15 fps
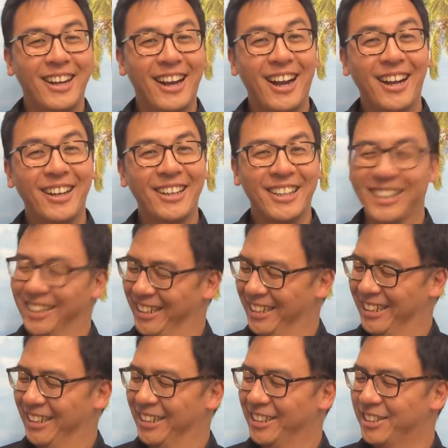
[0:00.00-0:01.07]
Hi!
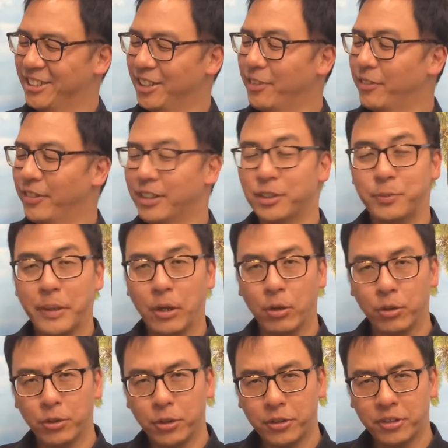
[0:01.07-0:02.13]
Some of us may
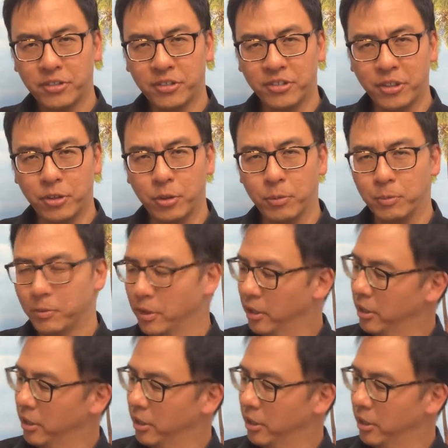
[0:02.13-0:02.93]
own tortoises at home.